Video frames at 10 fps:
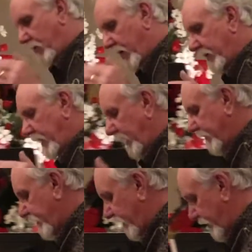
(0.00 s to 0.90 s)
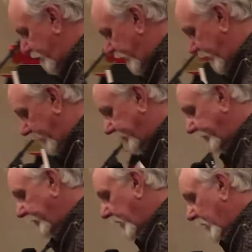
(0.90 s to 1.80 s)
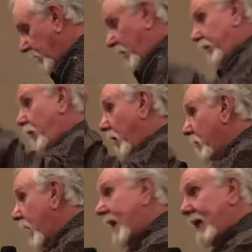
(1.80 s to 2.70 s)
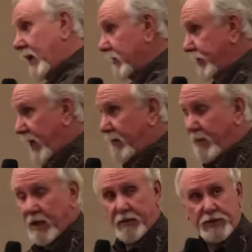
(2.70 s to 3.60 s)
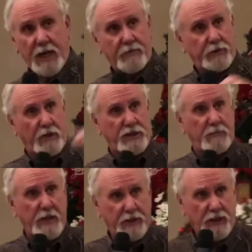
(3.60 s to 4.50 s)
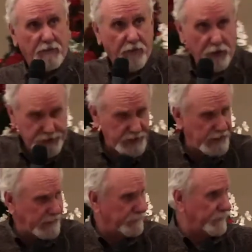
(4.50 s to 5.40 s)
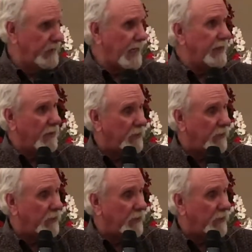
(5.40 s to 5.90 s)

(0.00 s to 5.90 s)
are about the gifts of the Spirit. The remaining amount of the chapter is about the diversity in the